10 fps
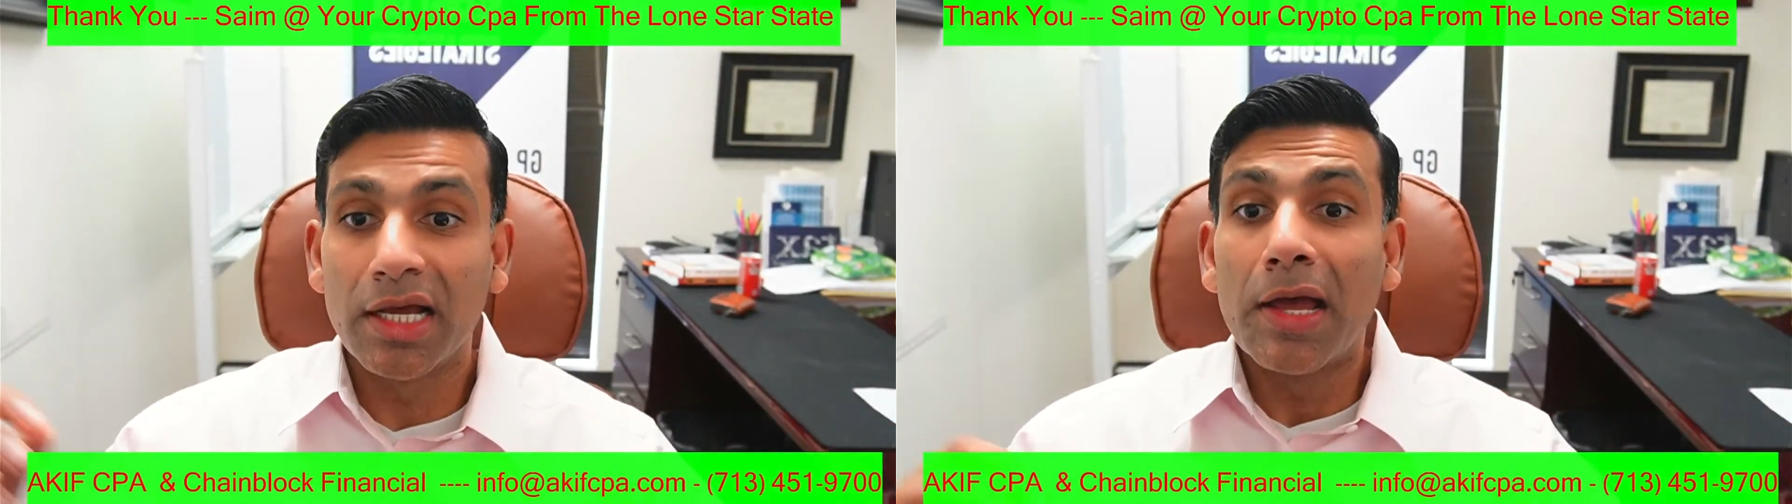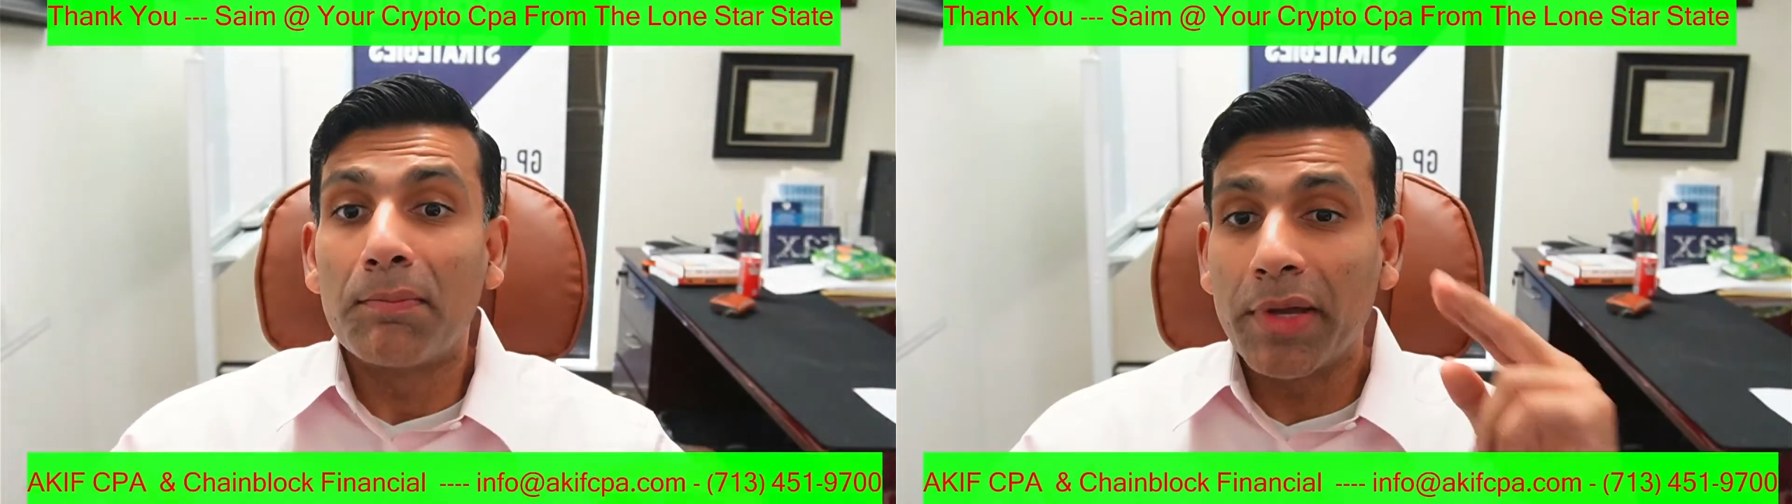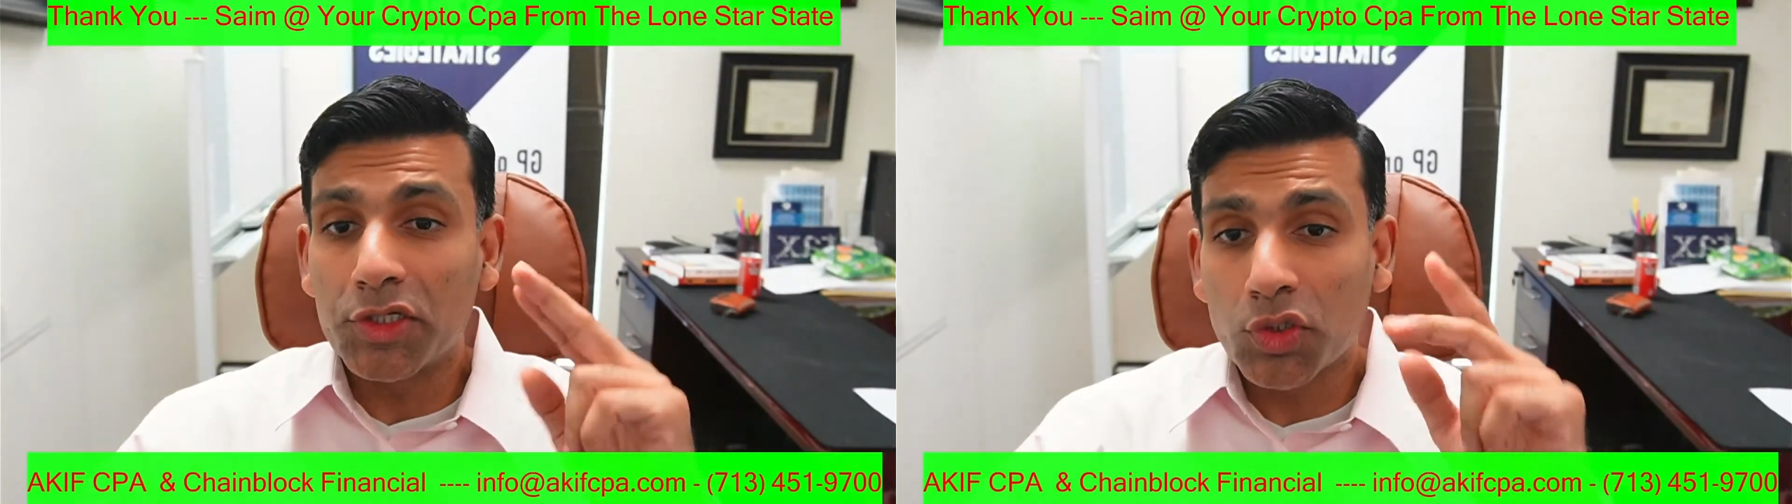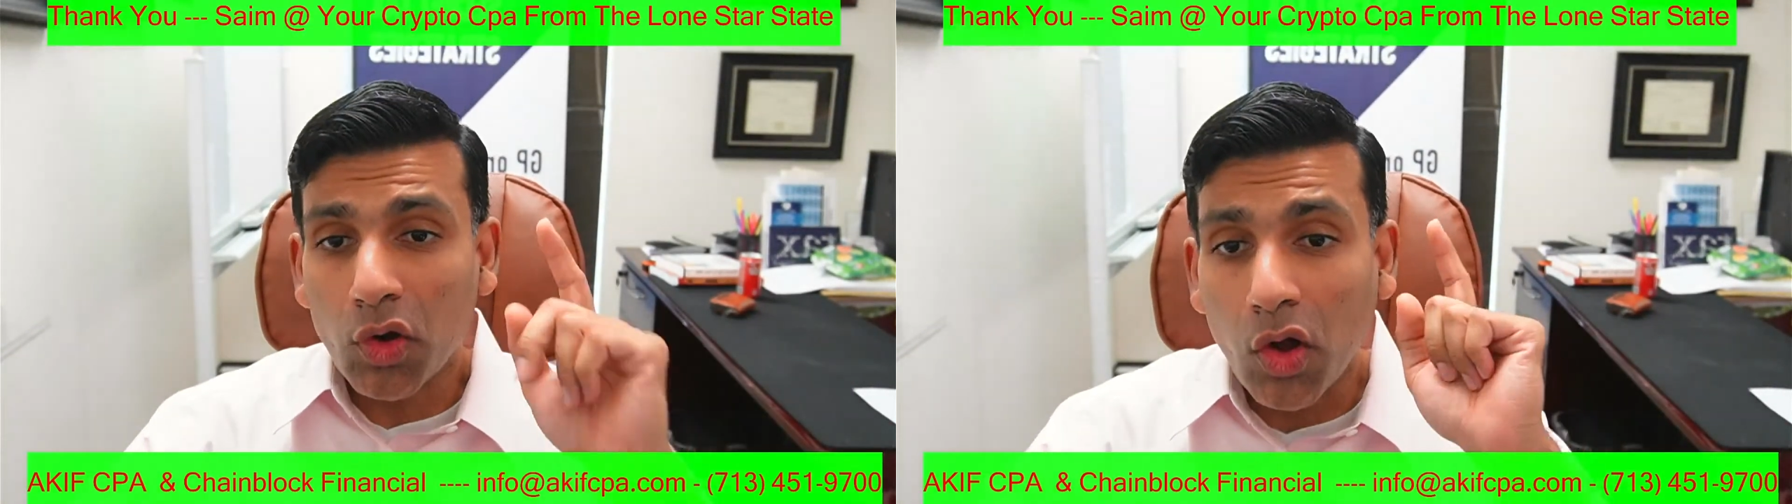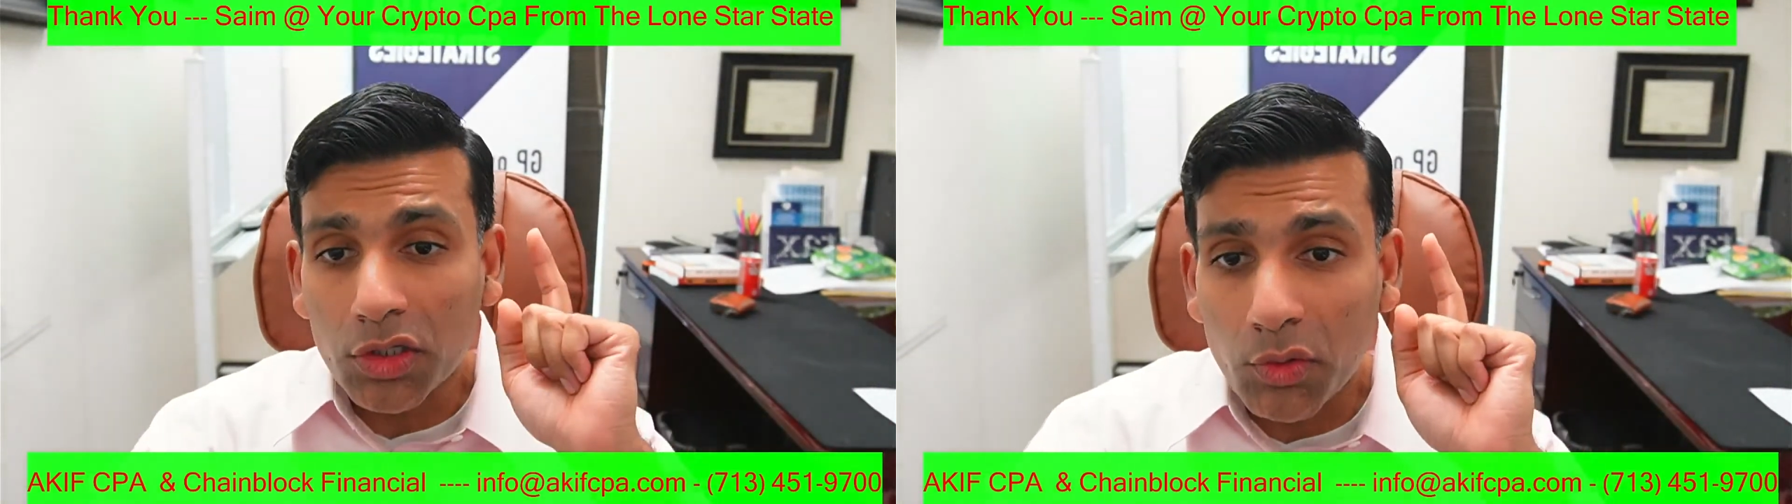Make sure
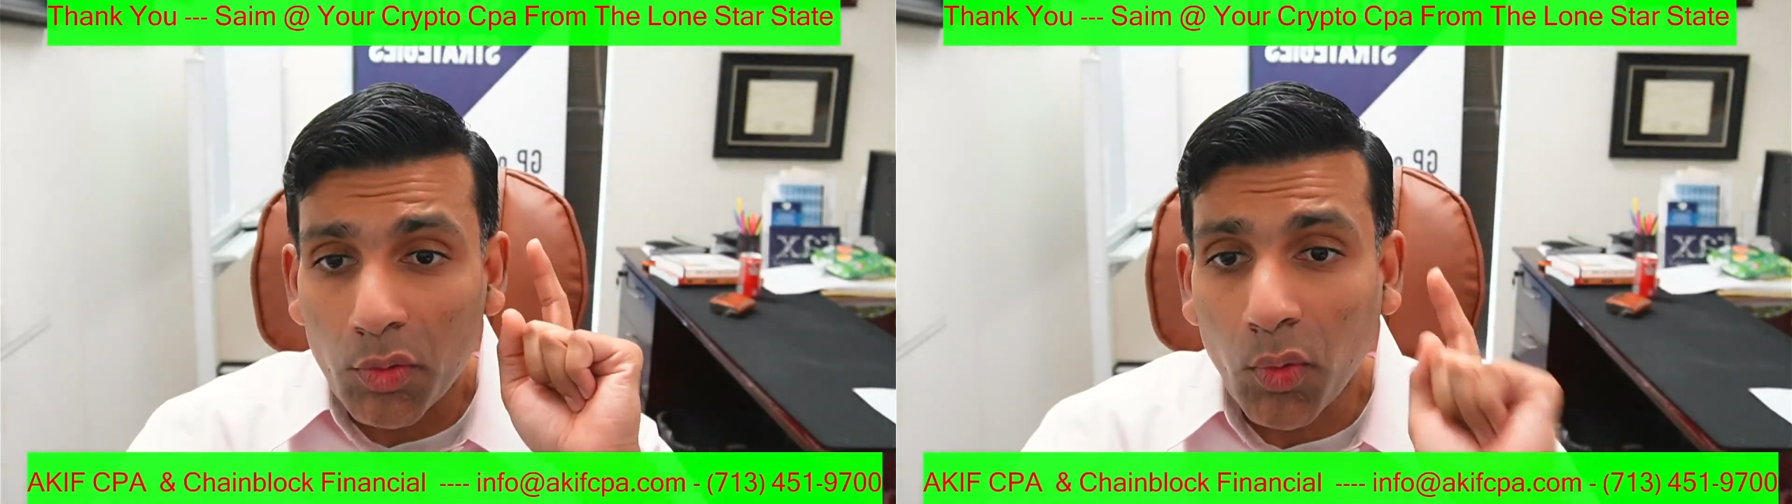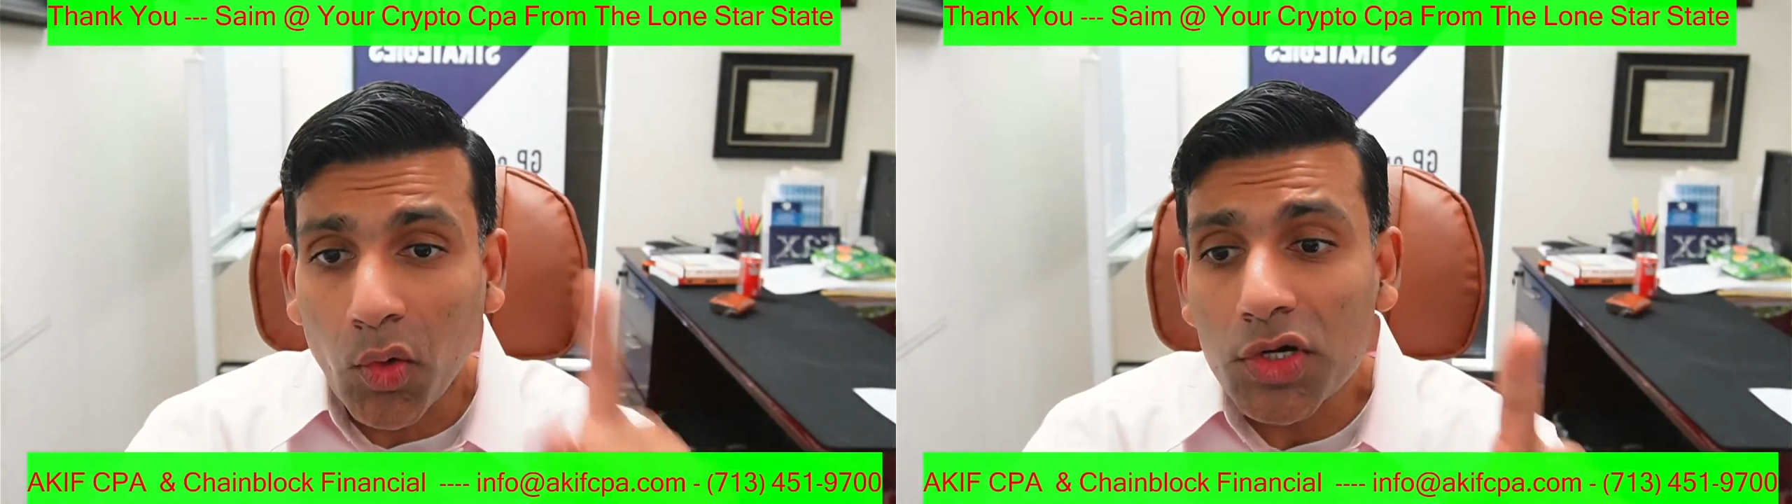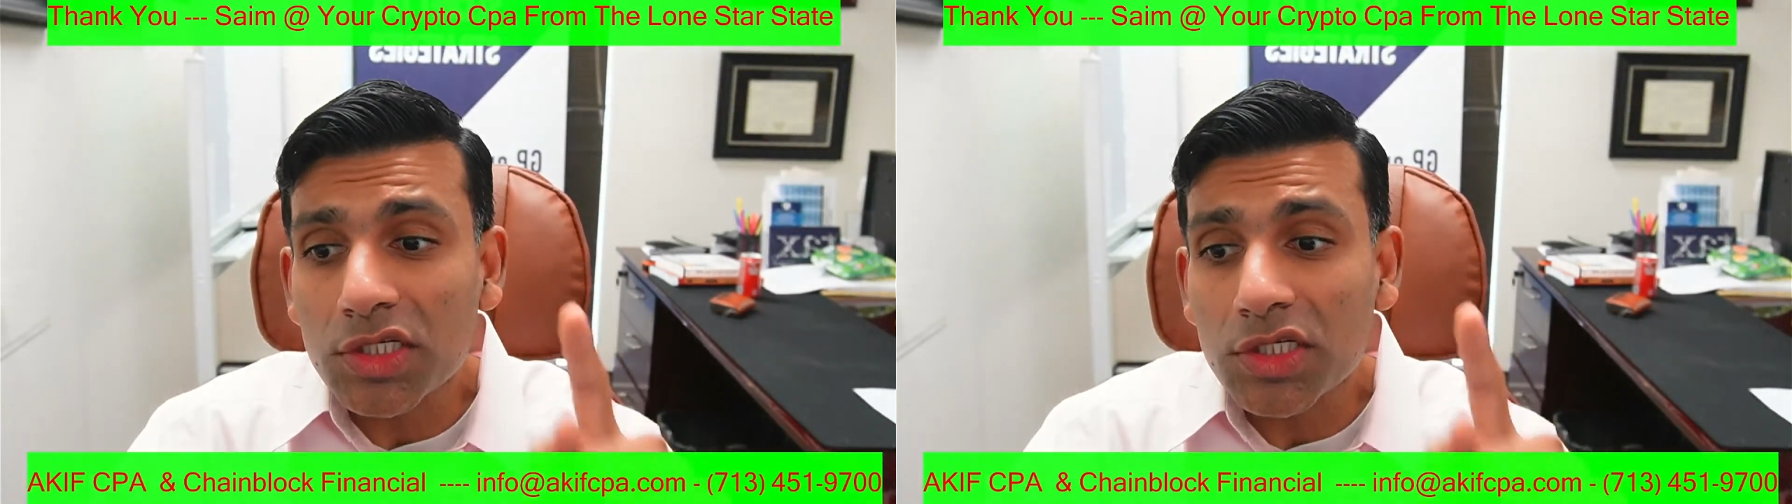all the rewards